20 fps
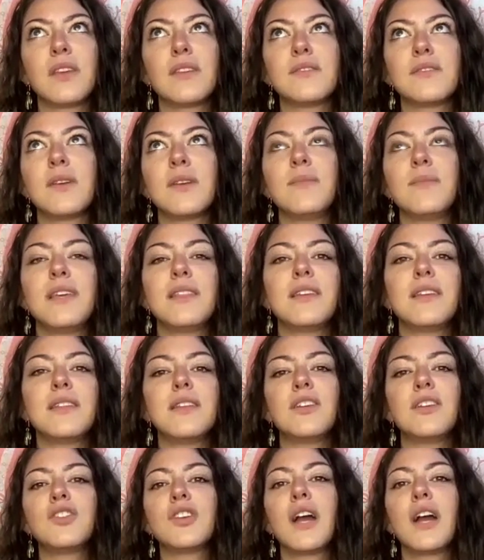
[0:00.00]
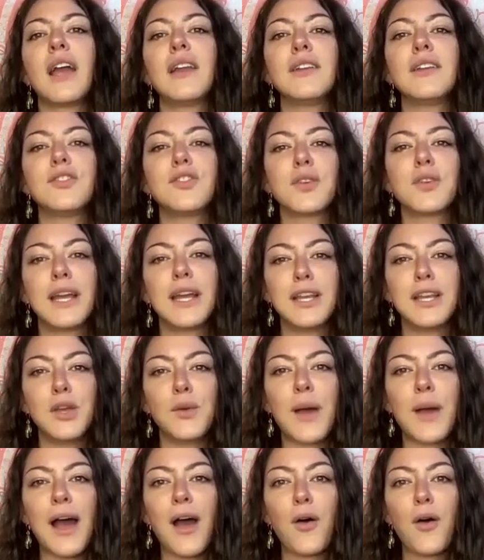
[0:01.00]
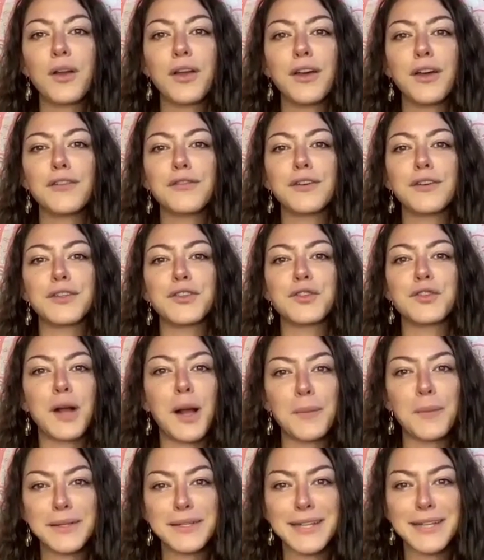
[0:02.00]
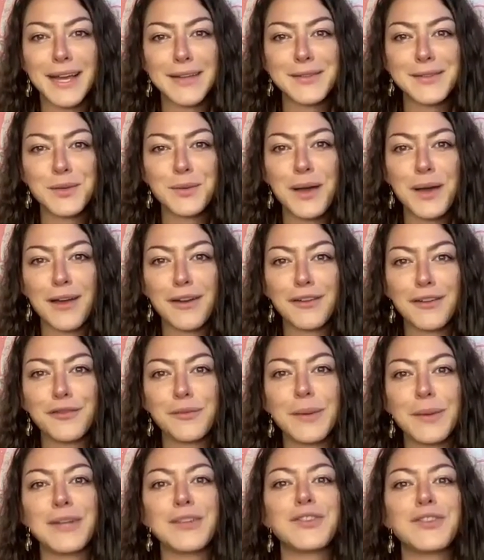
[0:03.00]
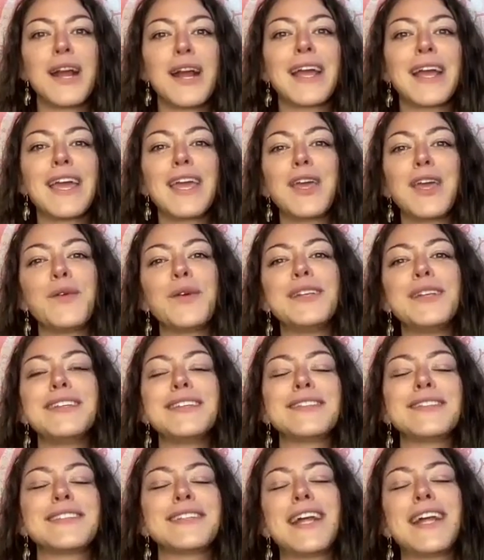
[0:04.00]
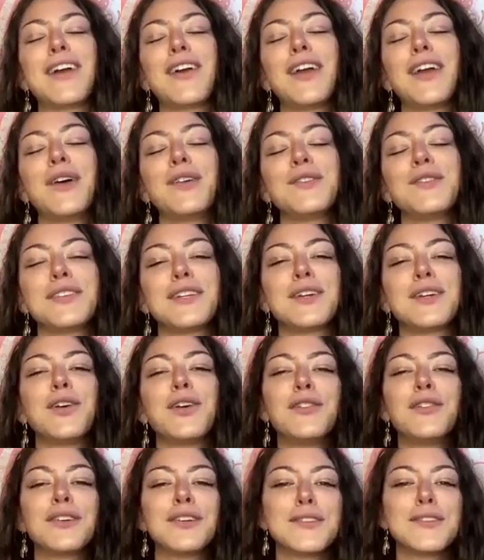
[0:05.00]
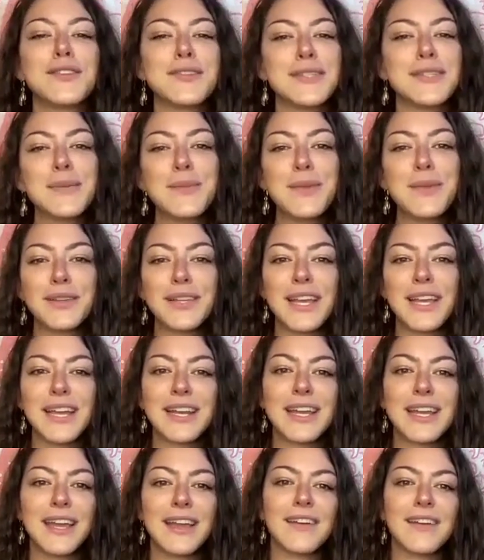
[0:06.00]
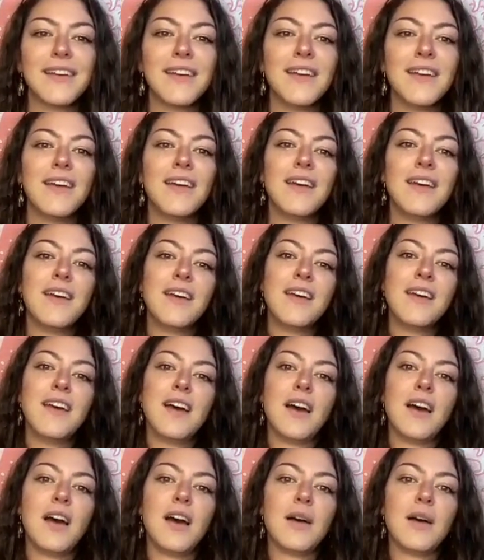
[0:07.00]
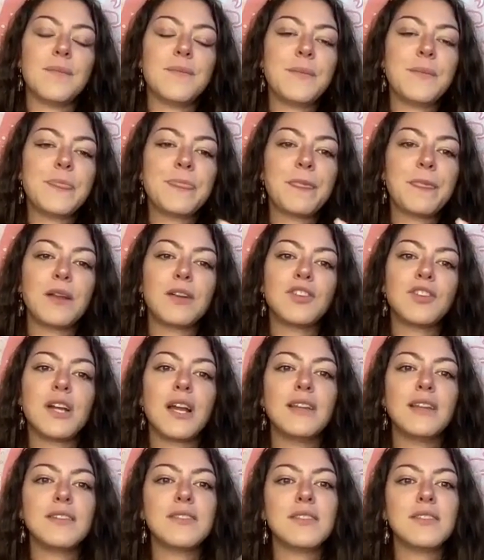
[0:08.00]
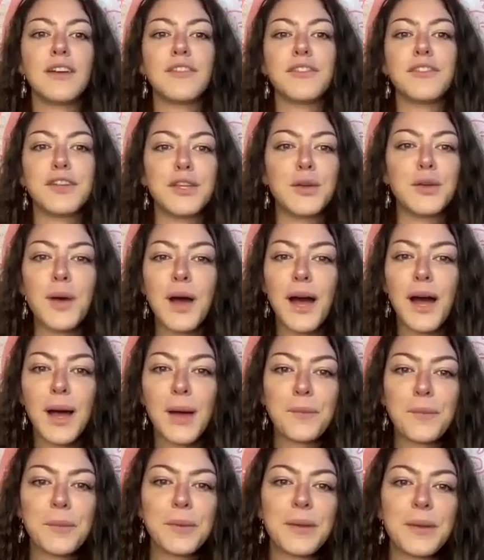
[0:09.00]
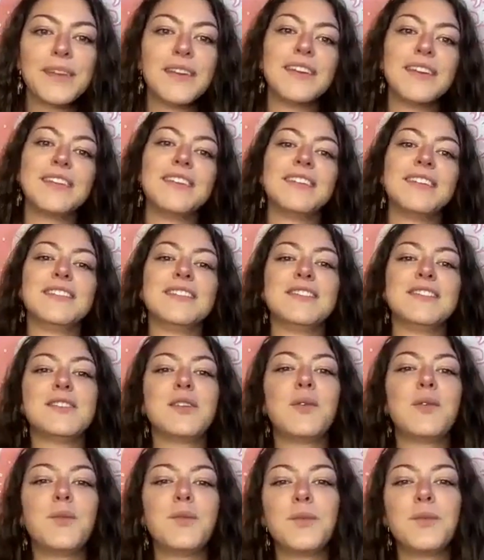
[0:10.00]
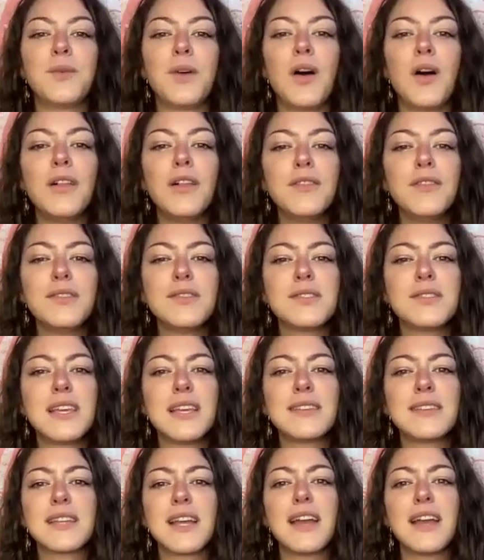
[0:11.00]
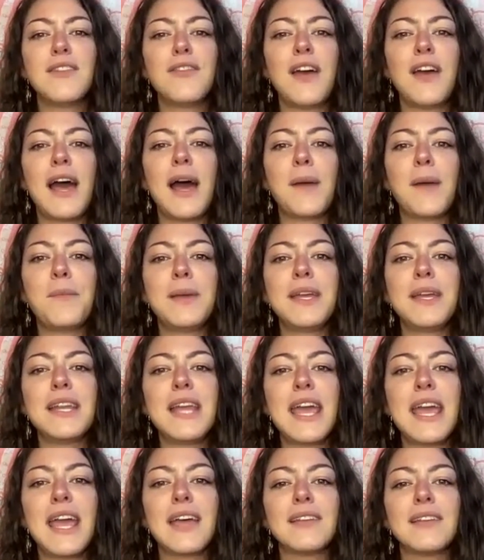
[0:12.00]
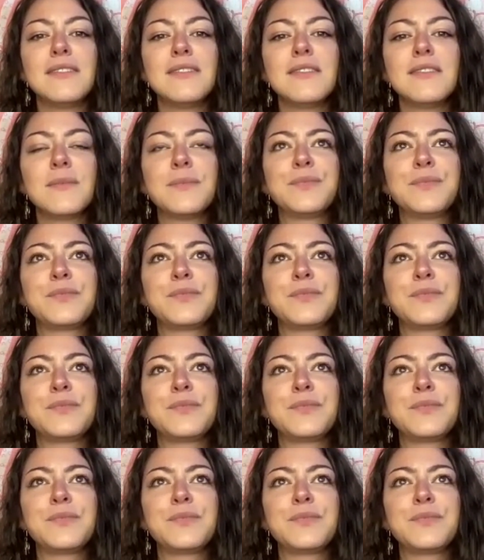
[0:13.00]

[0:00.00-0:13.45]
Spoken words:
something that they're trying to train you out of or traumatize you out of by dragging you into scenarios that are overstimulating. They're trying to toughen you up. So all of those things kind of happen. And